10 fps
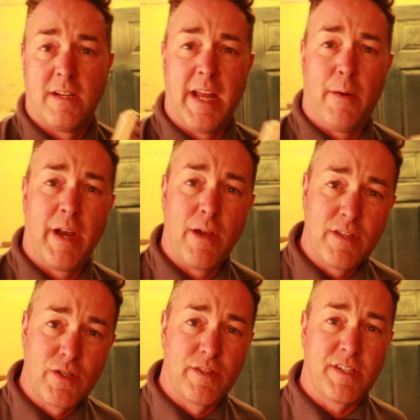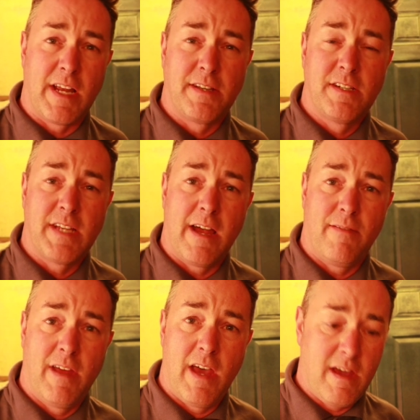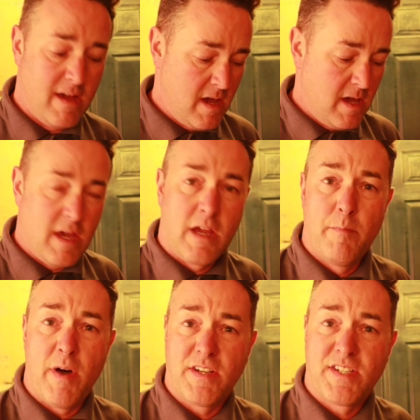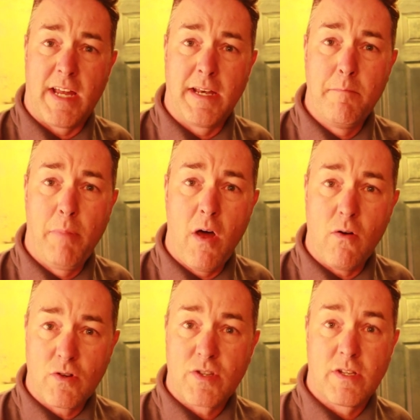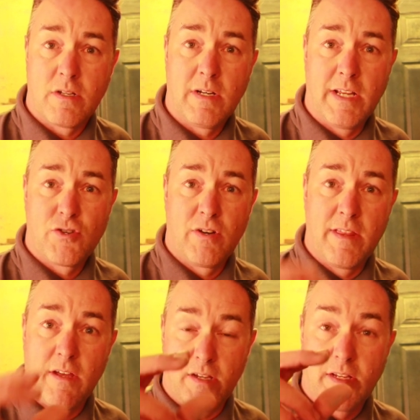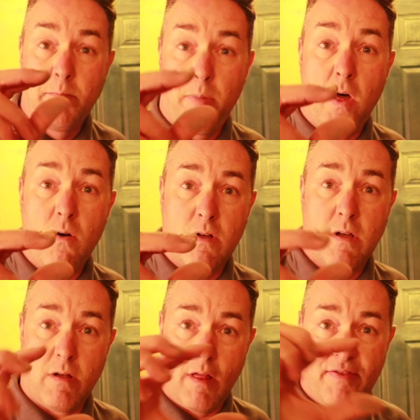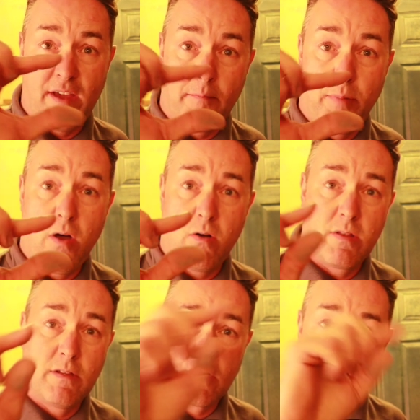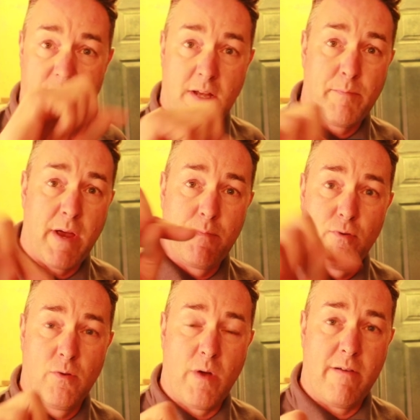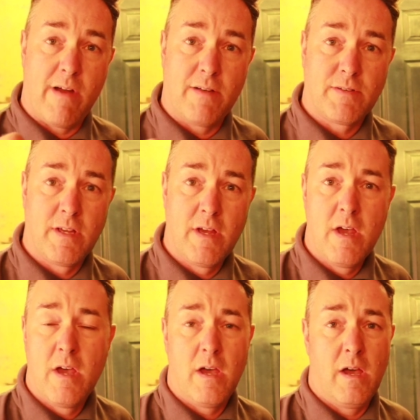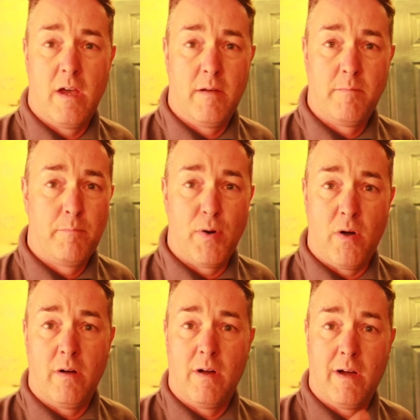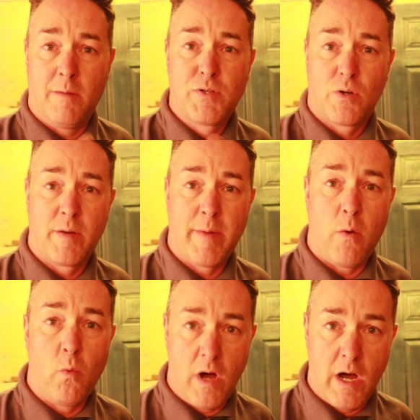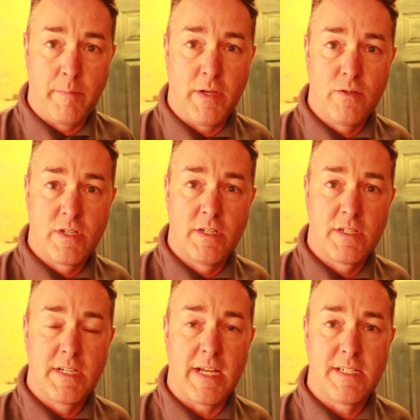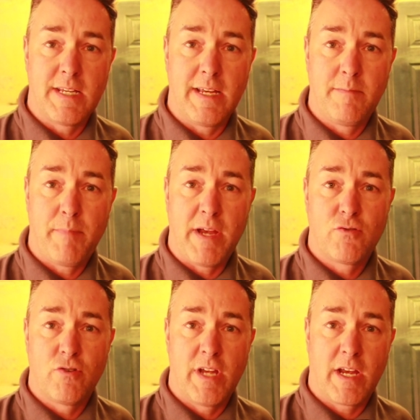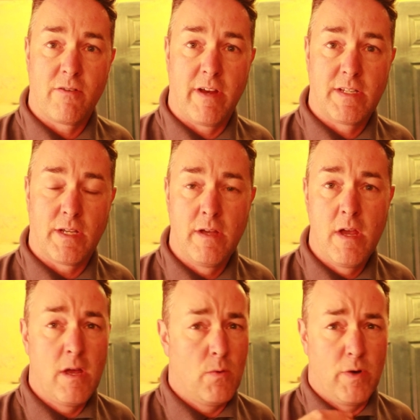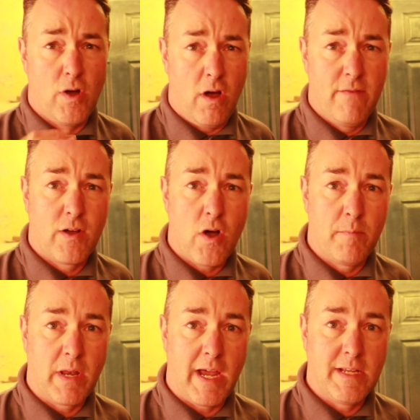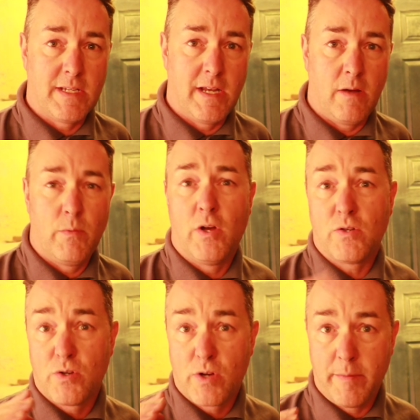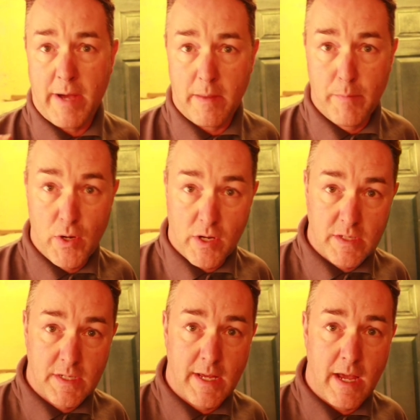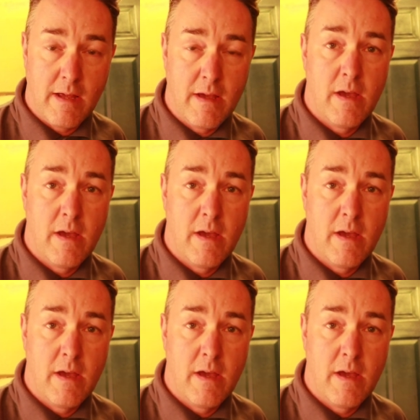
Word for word: Now I know there's other sanders out there. You can buy sanding blocks, literally that it's a block, a thick block that's got sandpaper all the way around, um, but I'm talking about what I'm using as a day-to-day painter and decorator. We're not overcomplicating it. We're not talking about the Mirka today.